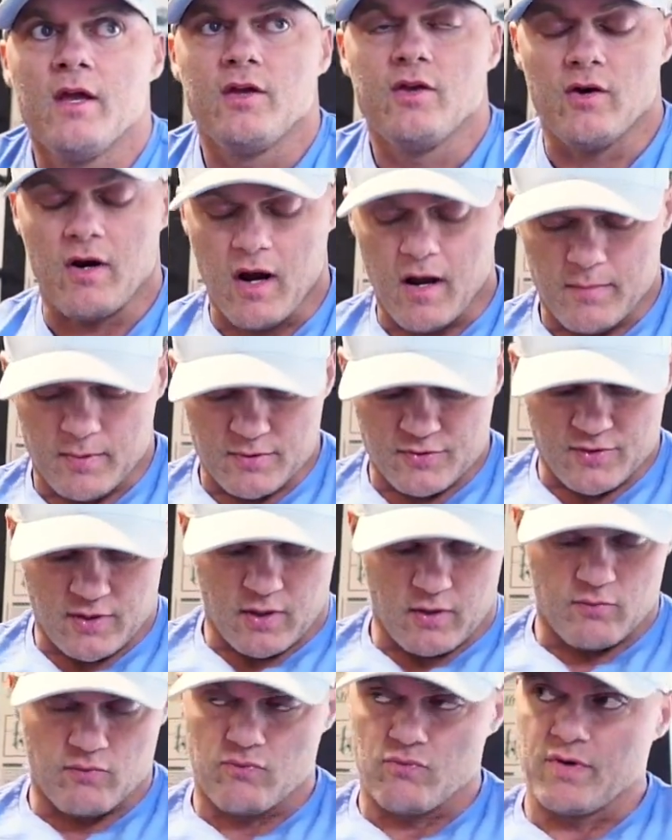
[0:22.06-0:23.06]
your elbows
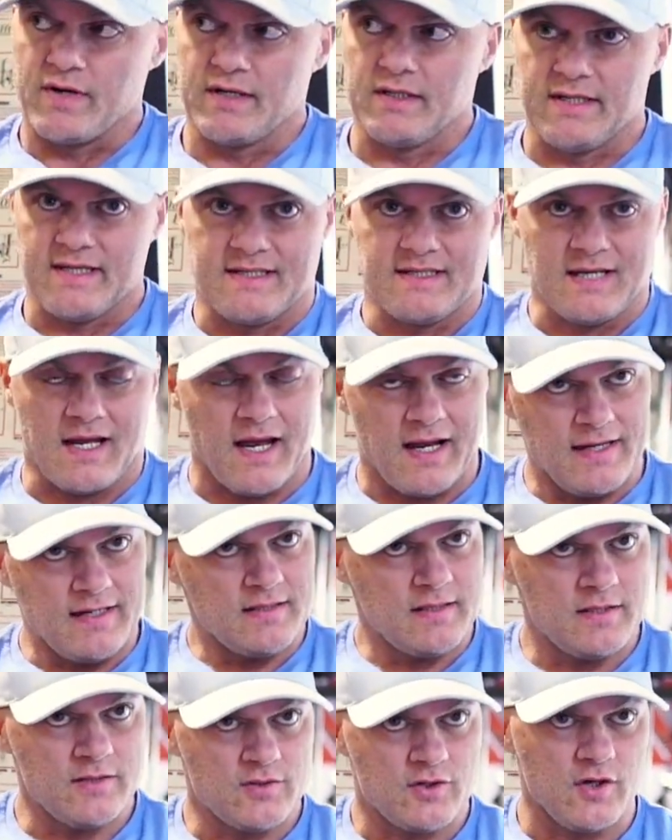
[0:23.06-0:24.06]
are really
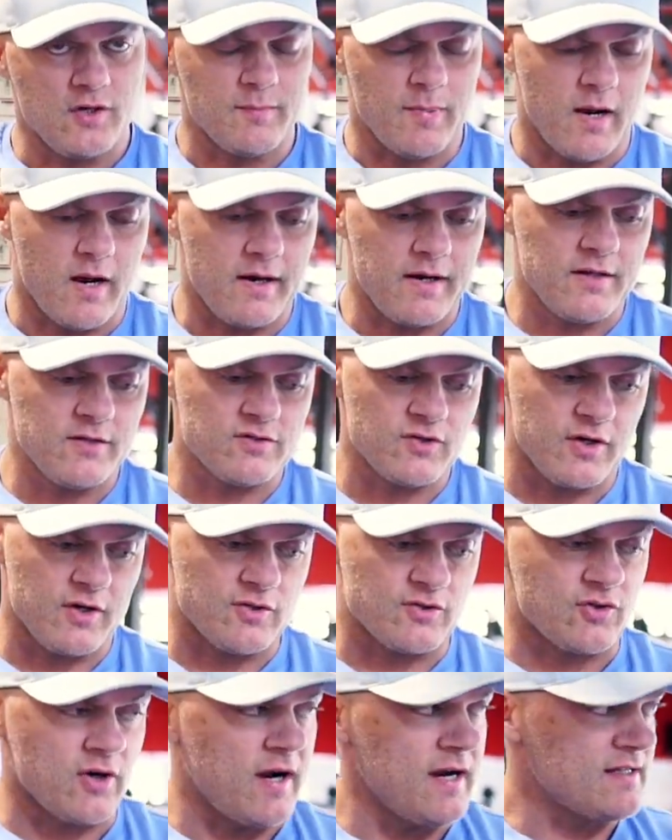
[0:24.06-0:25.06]
tight to your body so
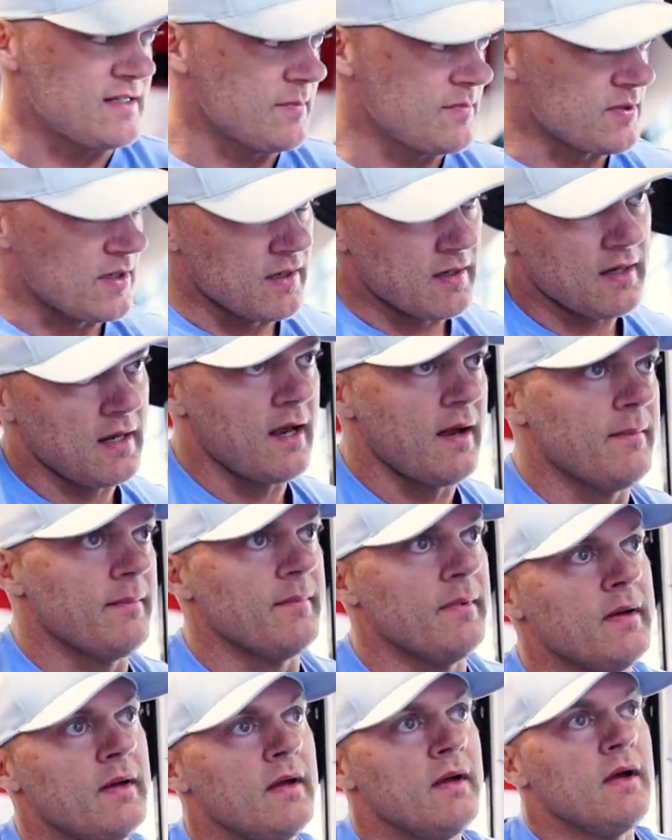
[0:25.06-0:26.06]
your triceps are going to
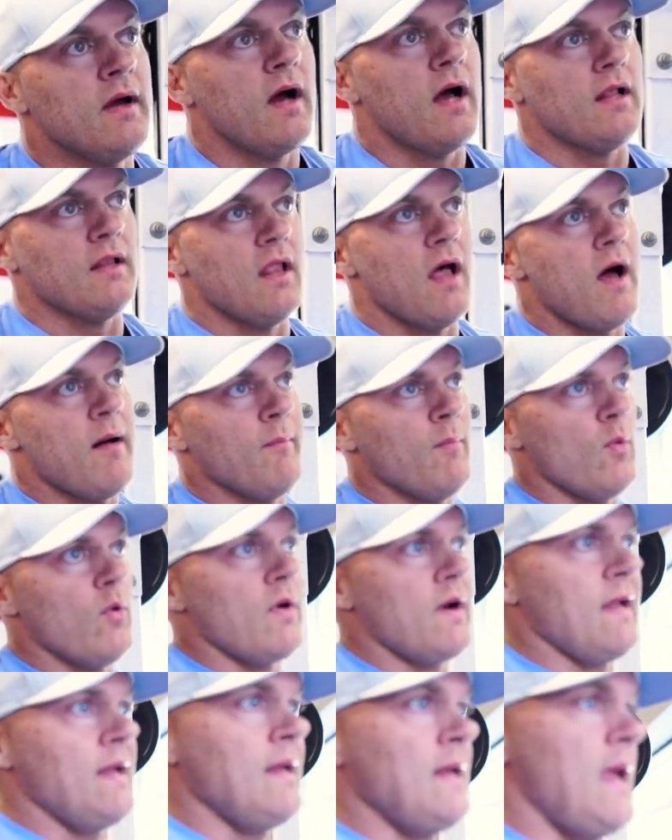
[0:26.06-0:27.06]
become a lot
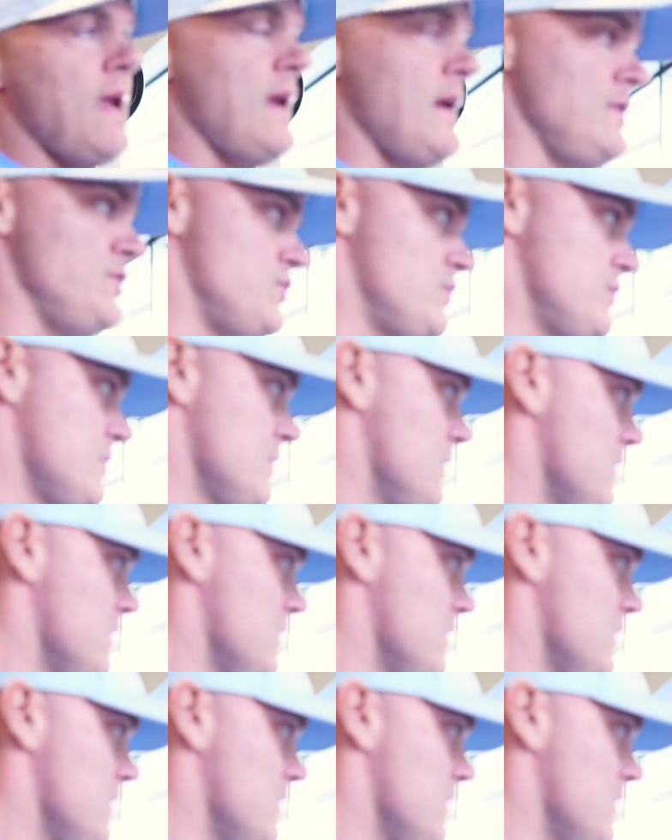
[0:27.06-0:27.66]
more engaged